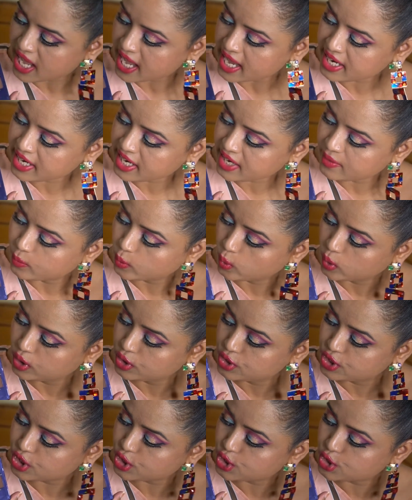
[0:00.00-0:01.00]
I
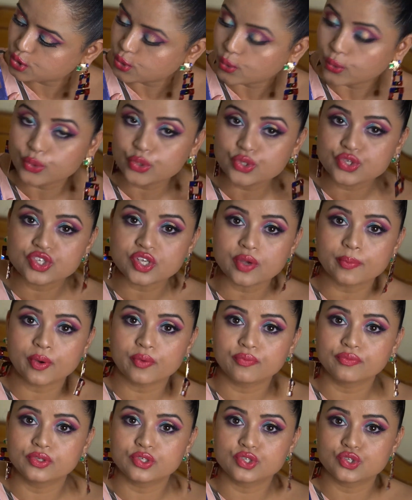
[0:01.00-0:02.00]
will just show you some
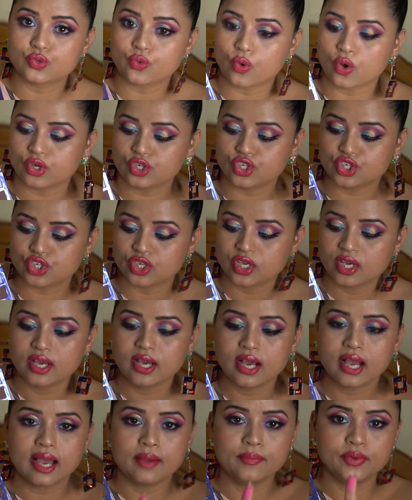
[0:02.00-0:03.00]
of the swatch.
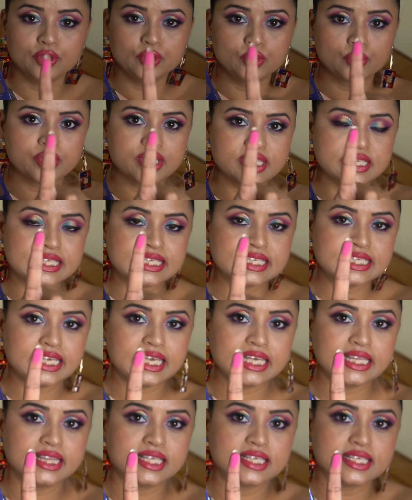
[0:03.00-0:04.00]
I mean, you can
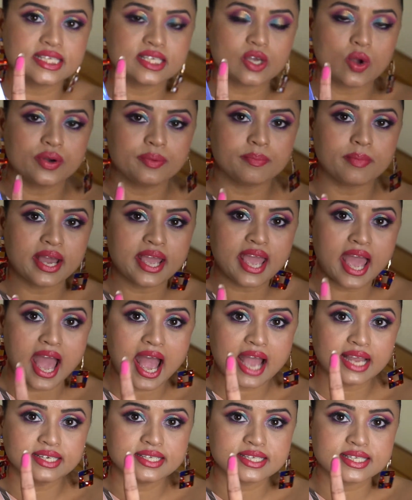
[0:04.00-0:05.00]
see this on my
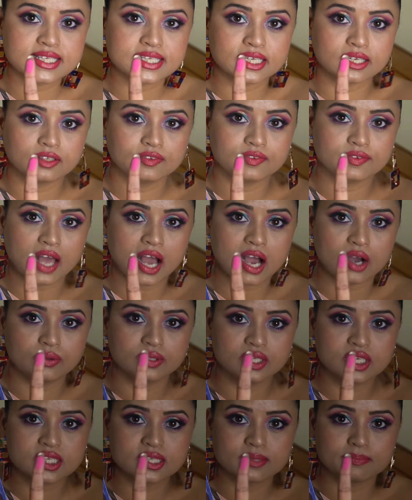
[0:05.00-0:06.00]
hand itself, how
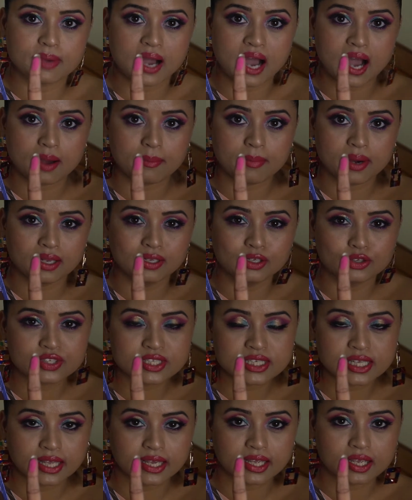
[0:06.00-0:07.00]
this Bahama
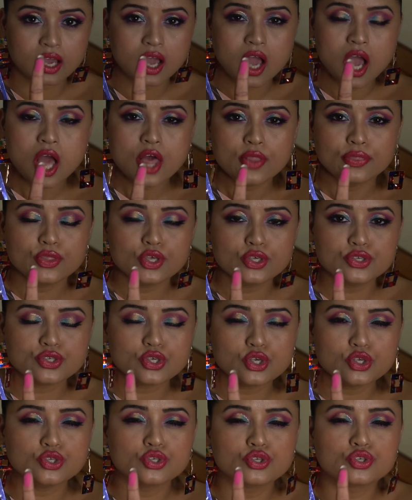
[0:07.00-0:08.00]
looks like.
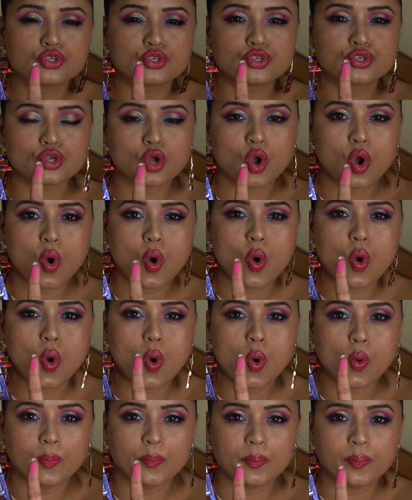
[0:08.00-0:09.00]
This is so
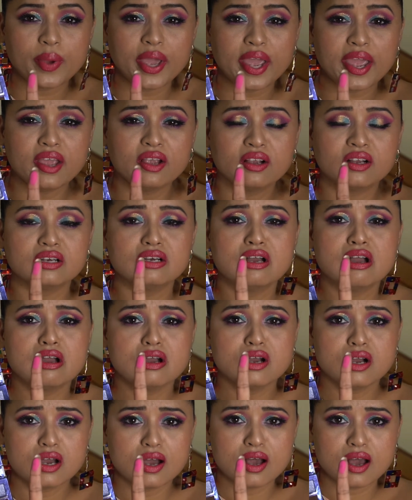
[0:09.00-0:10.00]
opaque
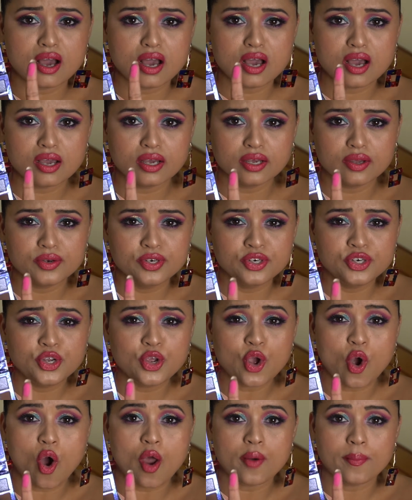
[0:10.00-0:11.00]

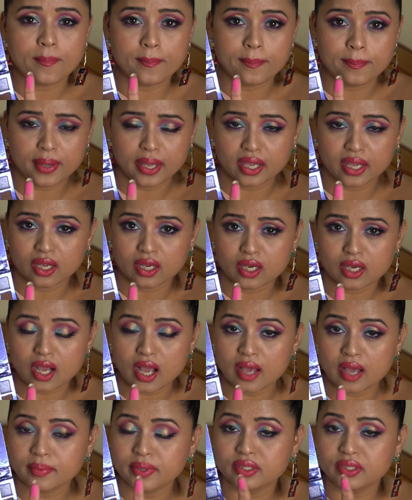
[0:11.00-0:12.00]
neon pink.
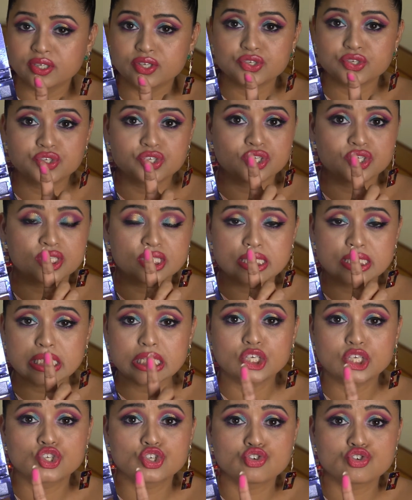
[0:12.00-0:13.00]
I mean, this is
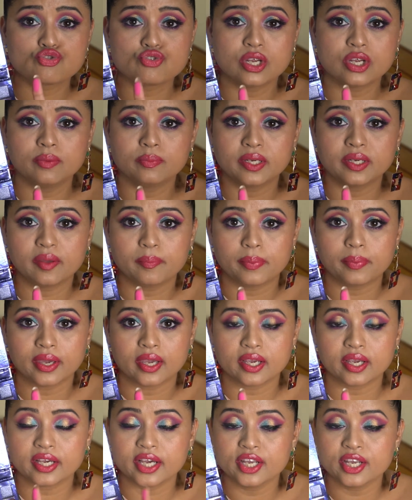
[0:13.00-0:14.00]
extremely
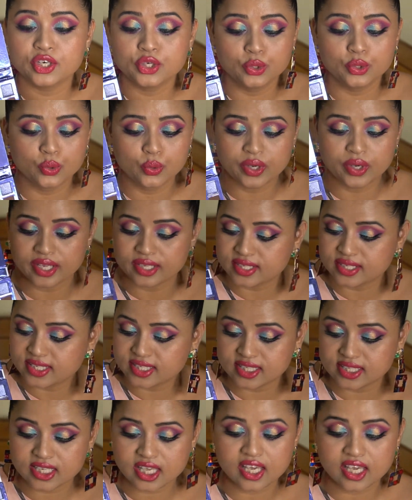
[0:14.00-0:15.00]
pink, and you can
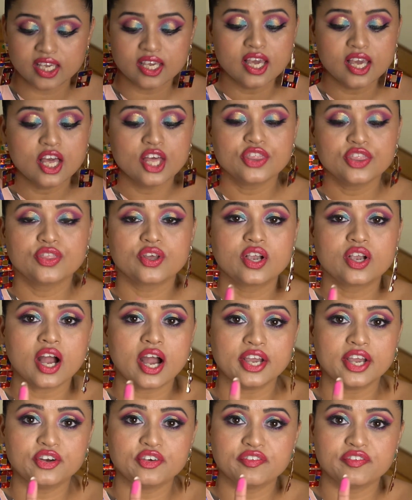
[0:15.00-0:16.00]
see the
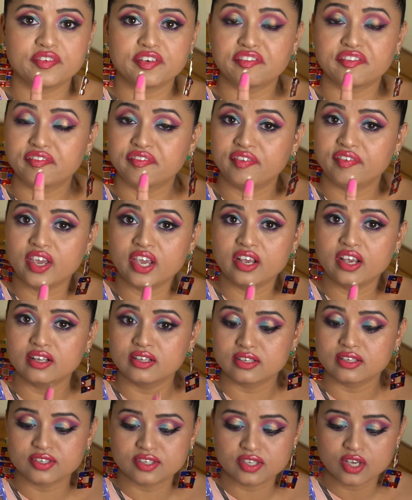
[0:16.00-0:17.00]
kind of, it
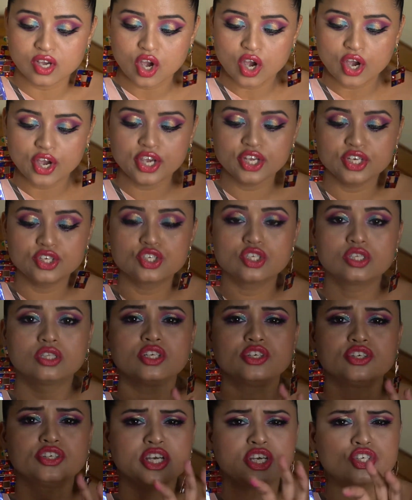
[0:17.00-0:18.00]
feels,
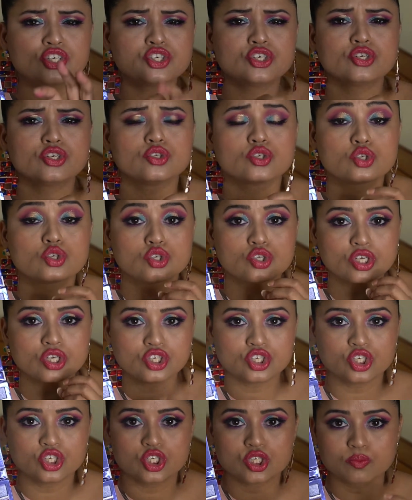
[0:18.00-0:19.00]
the texture is
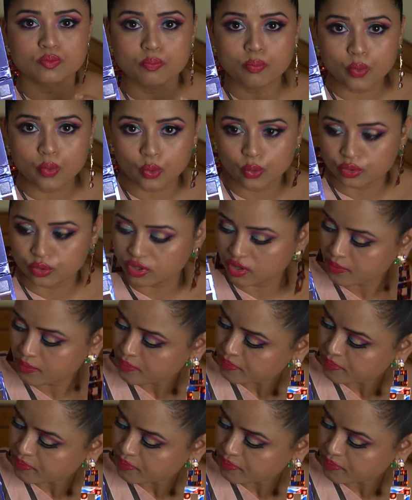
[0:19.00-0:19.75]
such a smooth.